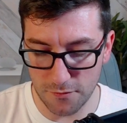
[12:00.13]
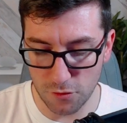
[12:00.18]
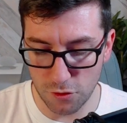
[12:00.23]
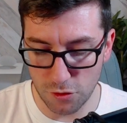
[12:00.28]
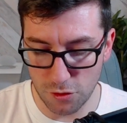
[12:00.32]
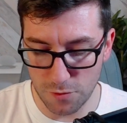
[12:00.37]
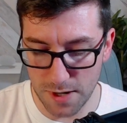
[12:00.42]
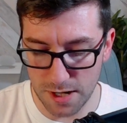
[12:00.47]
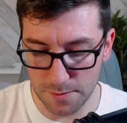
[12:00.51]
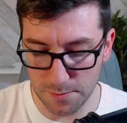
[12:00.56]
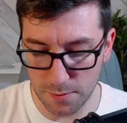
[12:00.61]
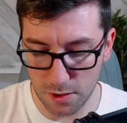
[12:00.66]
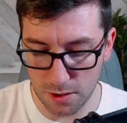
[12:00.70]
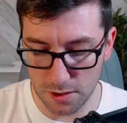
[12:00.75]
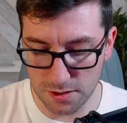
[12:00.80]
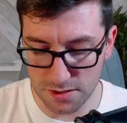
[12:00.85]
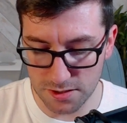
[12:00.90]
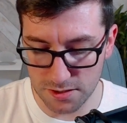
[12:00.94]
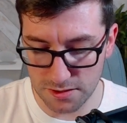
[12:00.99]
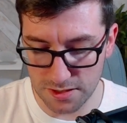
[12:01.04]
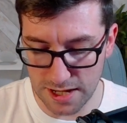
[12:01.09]
£100 a
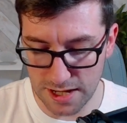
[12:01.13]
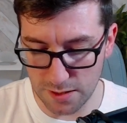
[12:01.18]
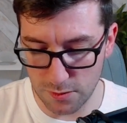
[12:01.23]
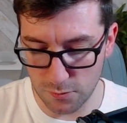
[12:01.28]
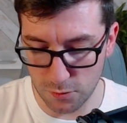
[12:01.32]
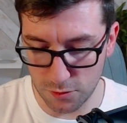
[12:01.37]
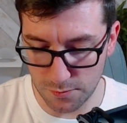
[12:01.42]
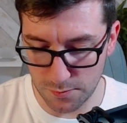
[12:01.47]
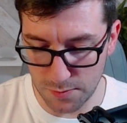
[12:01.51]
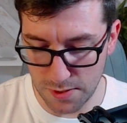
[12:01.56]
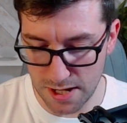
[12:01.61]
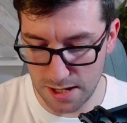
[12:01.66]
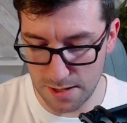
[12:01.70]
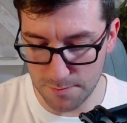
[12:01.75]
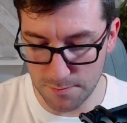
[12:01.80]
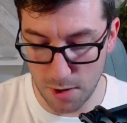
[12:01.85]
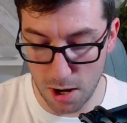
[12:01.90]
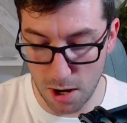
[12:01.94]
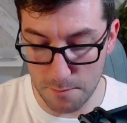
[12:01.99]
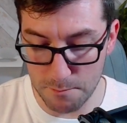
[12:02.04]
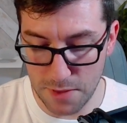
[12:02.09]
box. That would be
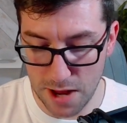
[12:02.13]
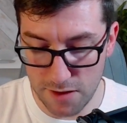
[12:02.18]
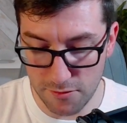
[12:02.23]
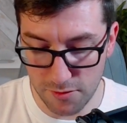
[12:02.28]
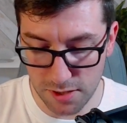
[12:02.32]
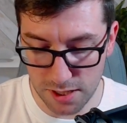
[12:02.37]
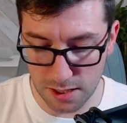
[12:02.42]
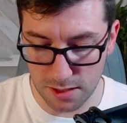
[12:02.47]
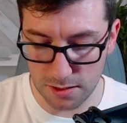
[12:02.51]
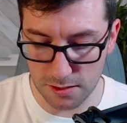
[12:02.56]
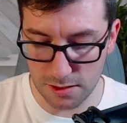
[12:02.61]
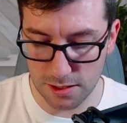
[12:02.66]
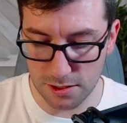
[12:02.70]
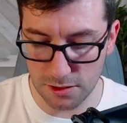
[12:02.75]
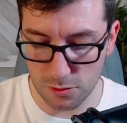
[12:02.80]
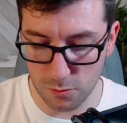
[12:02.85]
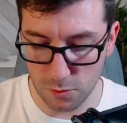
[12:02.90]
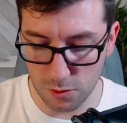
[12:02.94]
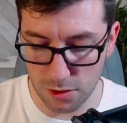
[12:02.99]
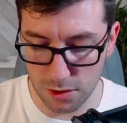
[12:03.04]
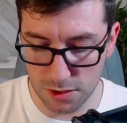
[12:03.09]
barbaric, in the
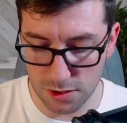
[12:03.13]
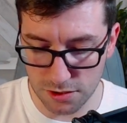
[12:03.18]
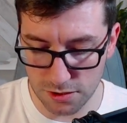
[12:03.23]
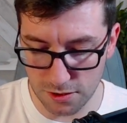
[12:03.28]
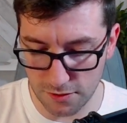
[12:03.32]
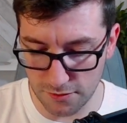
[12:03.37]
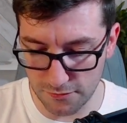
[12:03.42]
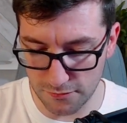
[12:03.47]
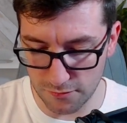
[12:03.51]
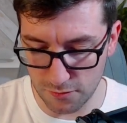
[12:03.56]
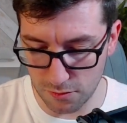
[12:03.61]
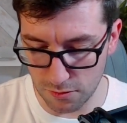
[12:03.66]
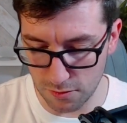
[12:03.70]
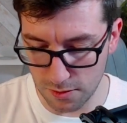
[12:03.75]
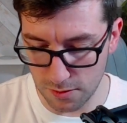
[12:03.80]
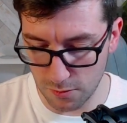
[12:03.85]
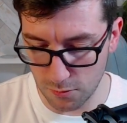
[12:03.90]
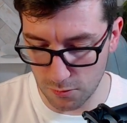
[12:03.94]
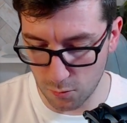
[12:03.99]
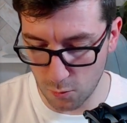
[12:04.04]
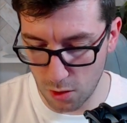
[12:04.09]
words of
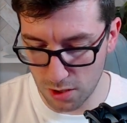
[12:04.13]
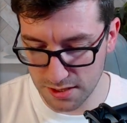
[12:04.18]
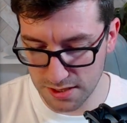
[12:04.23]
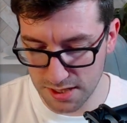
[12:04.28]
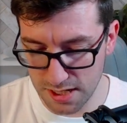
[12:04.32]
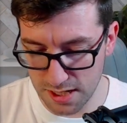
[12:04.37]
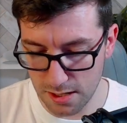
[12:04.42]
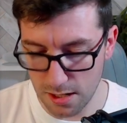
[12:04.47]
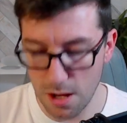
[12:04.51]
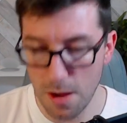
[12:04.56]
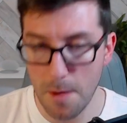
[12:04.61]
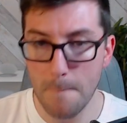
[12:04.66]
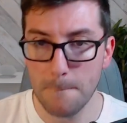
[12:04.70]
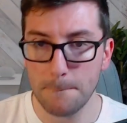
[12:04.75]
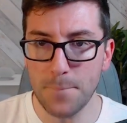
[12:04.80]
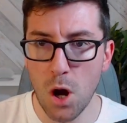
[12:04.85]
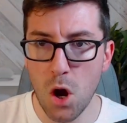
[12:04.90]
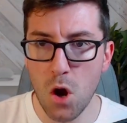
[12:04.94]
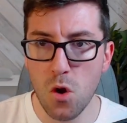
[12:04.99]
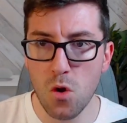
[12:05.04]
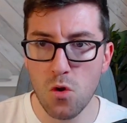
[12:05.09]
Wassey.
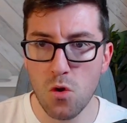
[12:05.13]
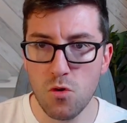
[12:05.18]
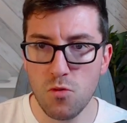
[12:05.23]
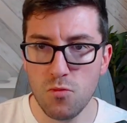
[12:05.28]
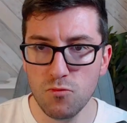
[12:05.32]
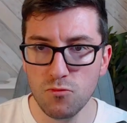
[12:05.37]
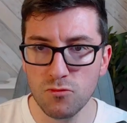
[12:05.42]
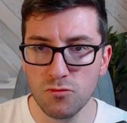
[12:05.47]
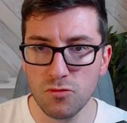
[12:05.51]
Boom,